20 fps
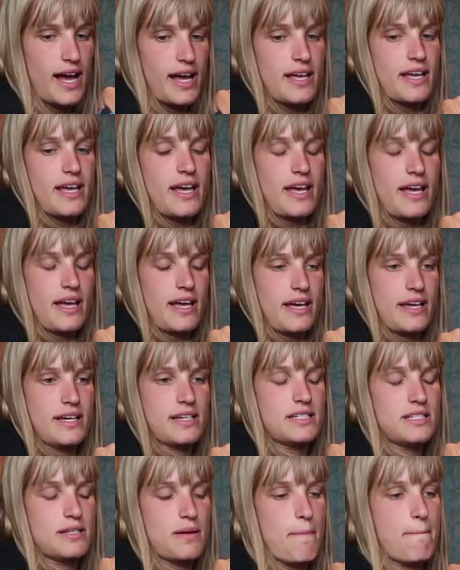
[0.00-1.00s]
I
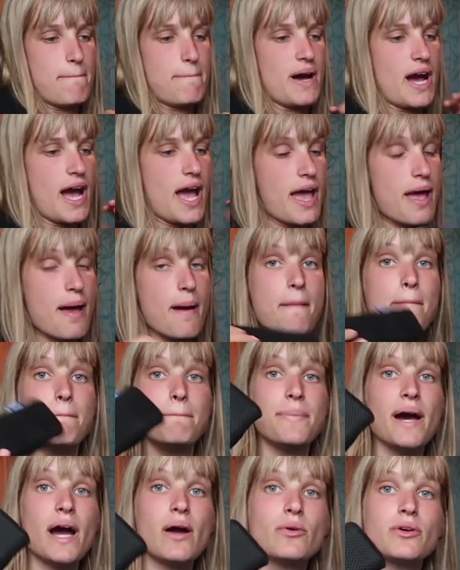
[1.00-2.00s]
had my
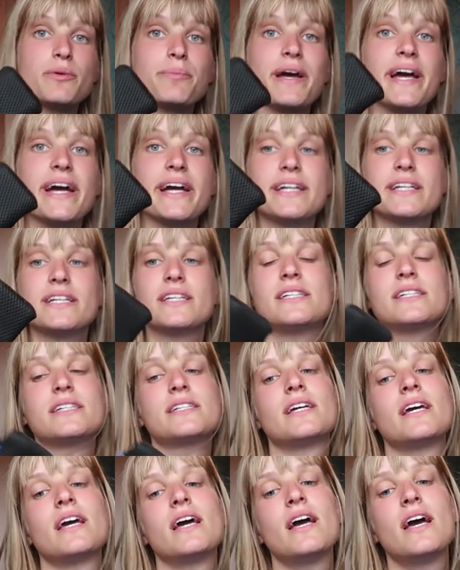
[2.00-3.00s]
power bank.
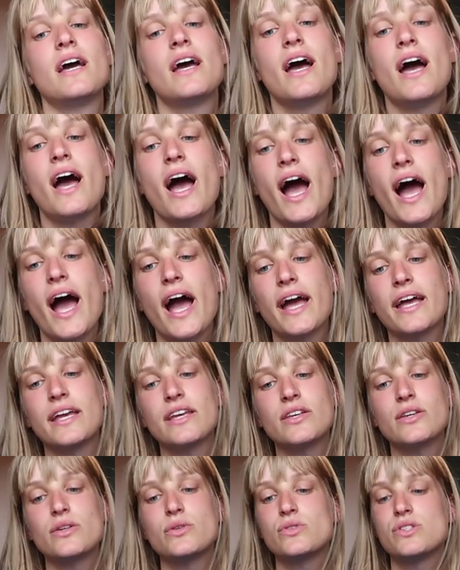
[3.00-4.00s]
I
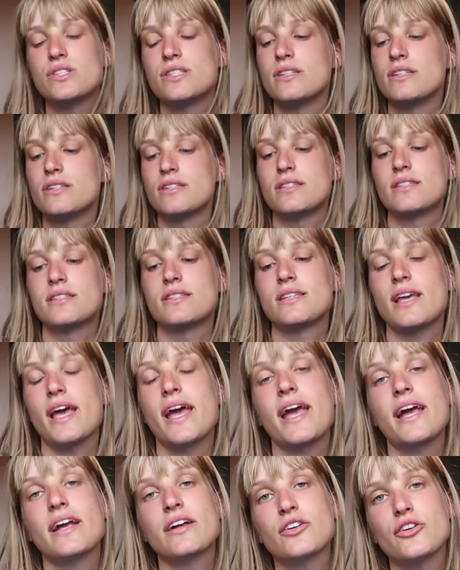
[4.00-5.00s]
used this
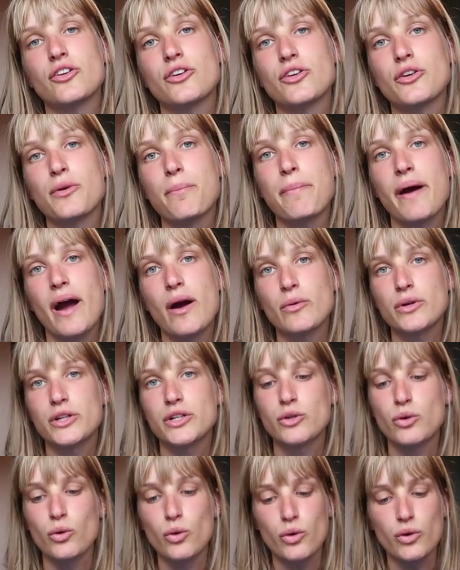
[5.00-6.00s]
Anker
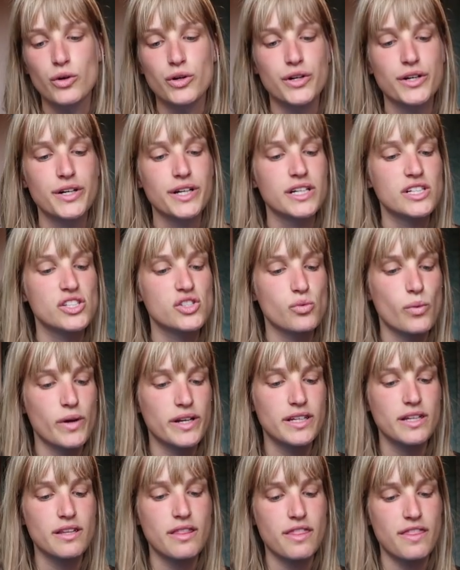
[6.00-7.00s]
Powercore
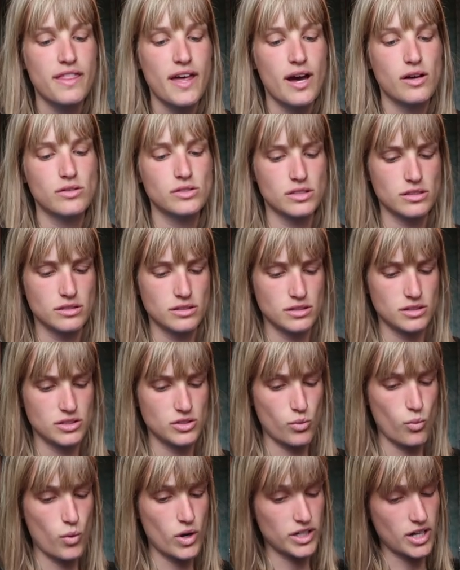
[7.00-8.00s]

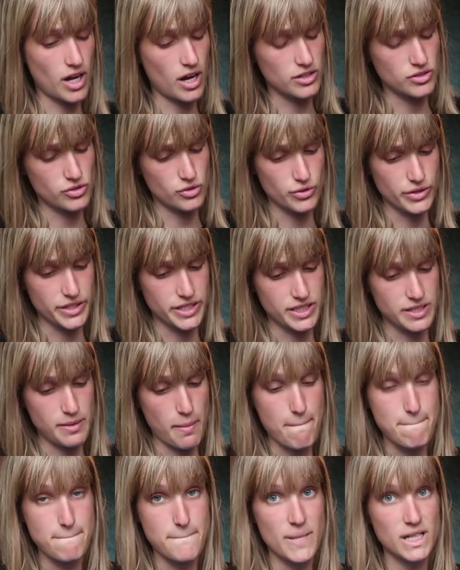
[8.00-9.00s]
20,100
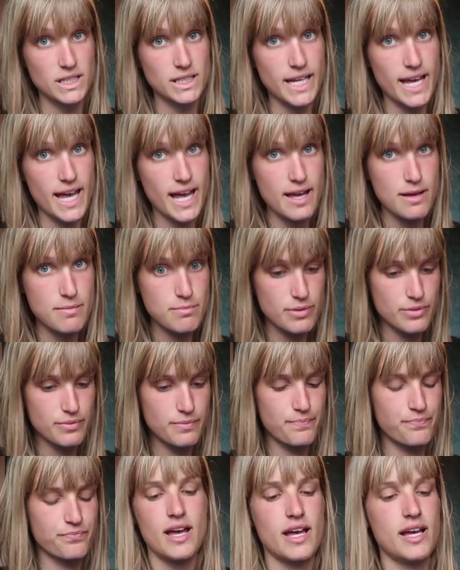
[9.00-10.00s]
milliamp,
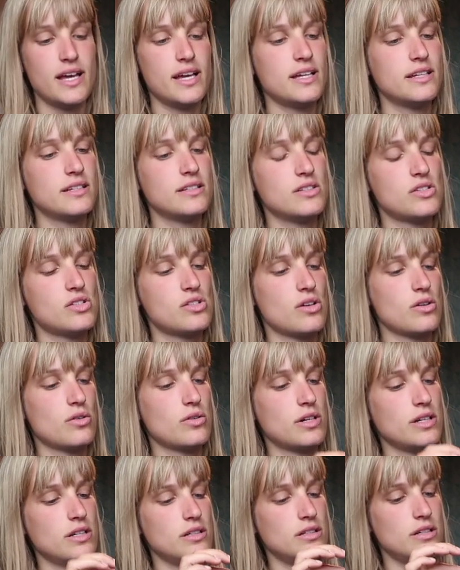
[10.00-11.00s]
and
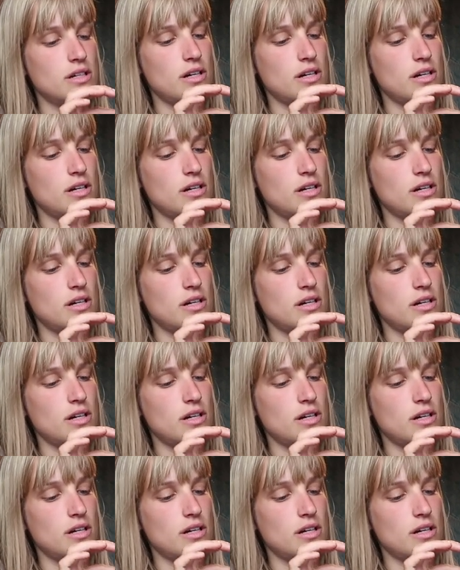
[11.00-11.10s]
so